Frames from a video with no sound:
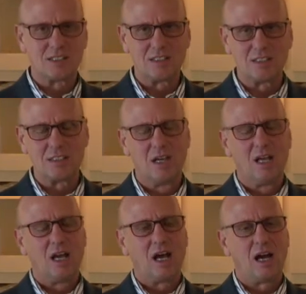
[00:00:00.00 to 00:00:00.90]
and
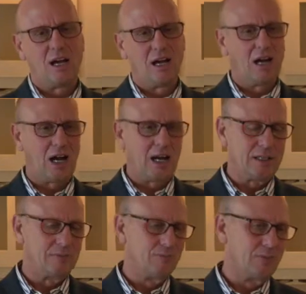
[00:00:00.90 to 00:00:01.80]

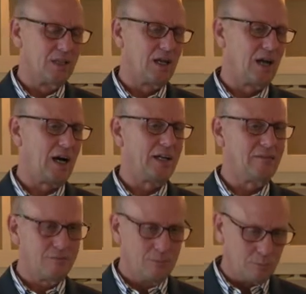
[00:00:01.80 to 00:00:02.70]
I
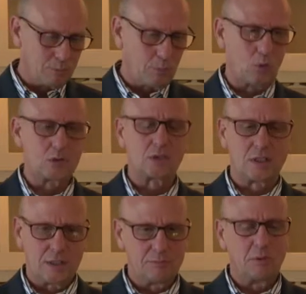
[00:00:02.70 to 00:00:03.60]

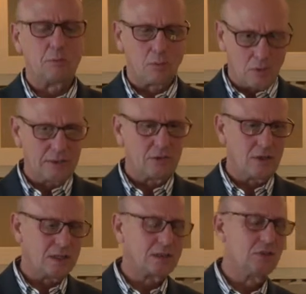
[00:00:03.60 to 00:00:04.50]
personally am a believer
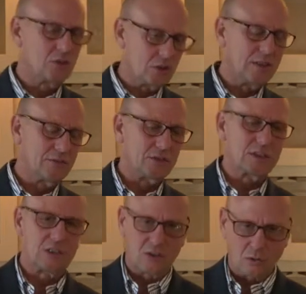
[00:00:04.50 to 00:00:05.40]
that you should give the
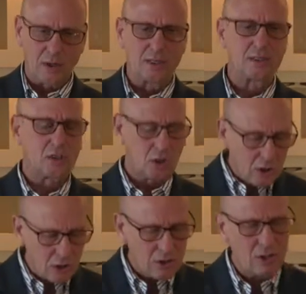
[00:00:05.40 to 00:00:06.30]
seller the right to
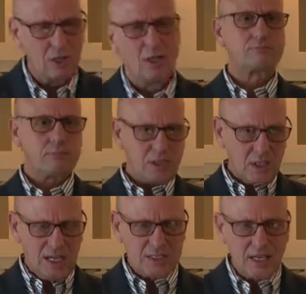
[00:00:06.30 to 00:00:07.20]
cure.
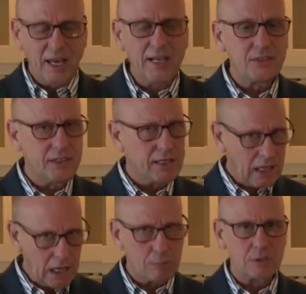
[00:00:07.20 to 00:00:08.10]
As anything
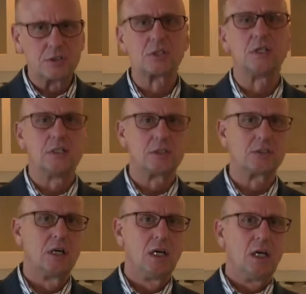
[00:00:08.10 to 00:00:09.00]
happens,
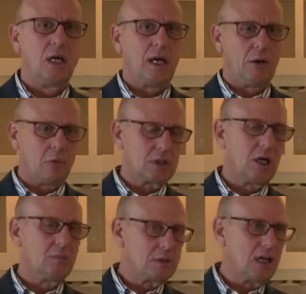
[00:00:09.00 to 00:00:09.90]
is it would
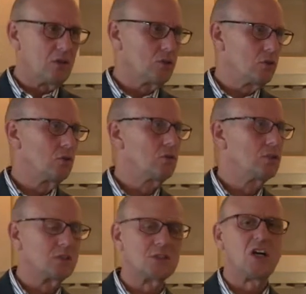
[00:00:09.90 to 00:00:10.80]
come down to
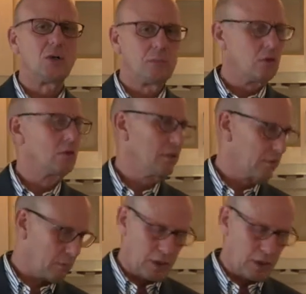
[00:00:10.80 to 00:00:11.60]
the desirability of the